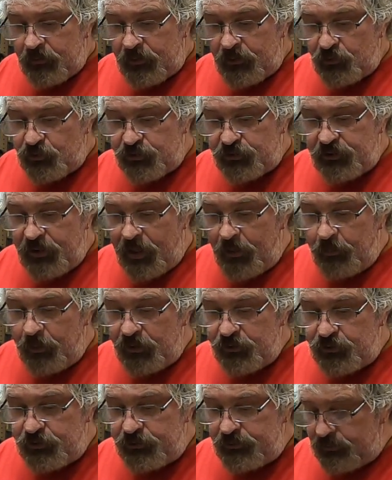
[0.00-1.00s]

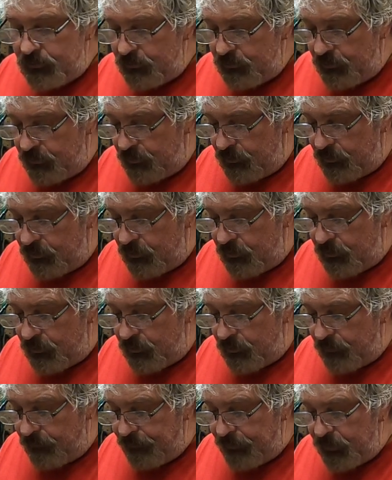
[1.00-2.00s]
establish
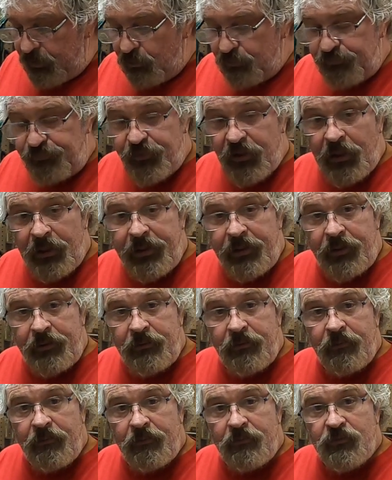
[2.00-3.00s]

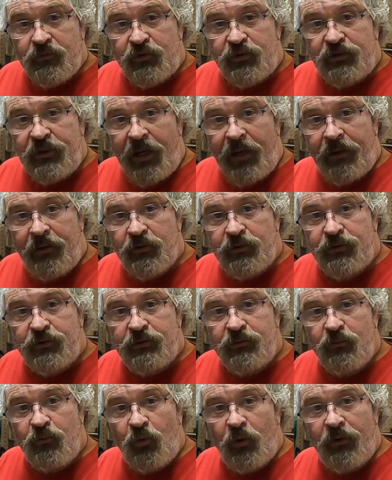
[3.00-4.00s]
affiliate
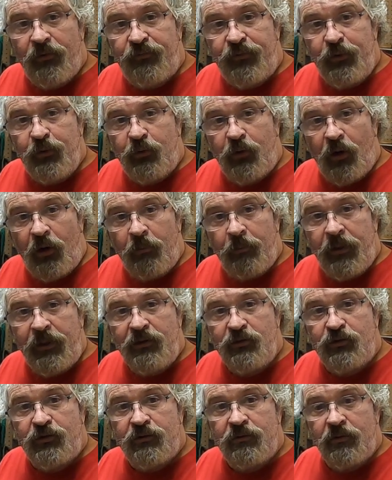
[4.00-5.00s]
status with a few
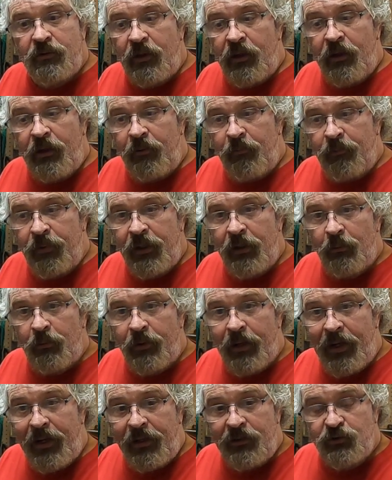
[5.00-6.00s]
companies and be able
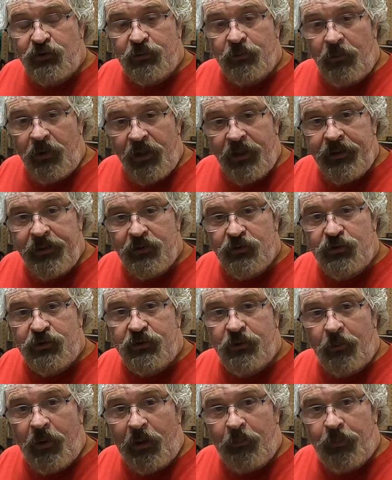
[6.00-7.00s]
to add some links
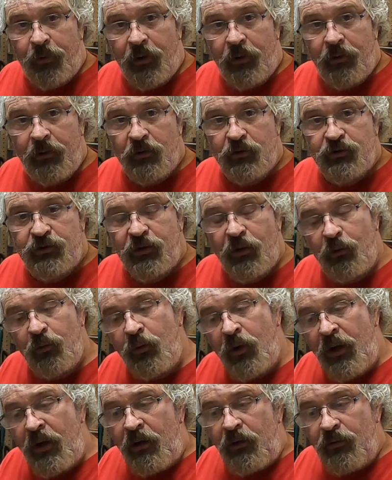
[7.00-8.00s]
to my products,
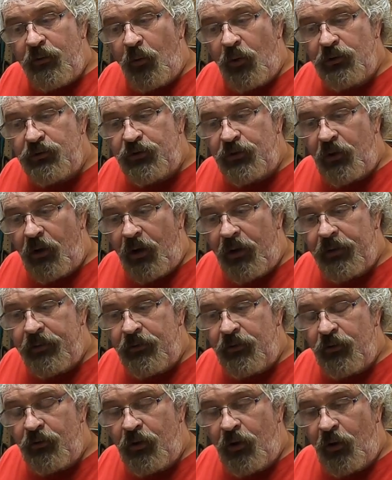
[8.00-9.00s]
so the ones you like,
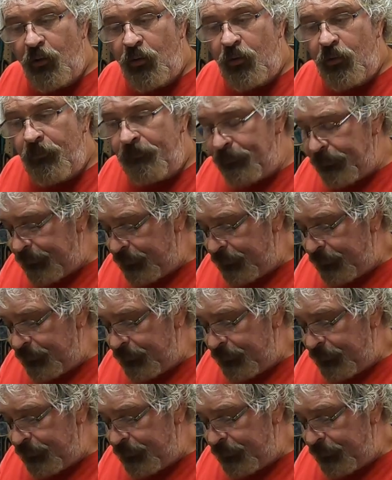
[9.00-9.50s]
you can go